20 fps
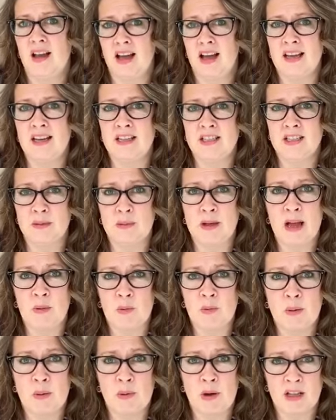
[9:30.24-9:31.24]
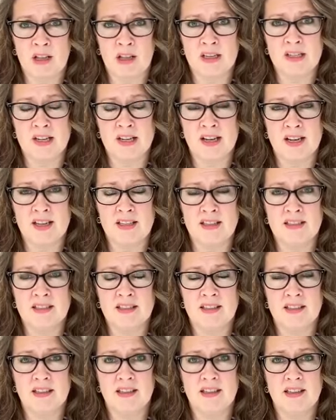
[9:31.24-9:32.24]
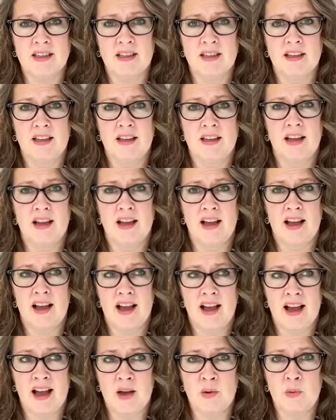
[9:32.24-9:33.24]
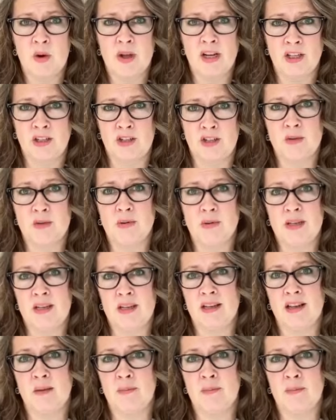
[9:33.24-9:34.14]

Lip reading: I want to apologize. I want to learn to be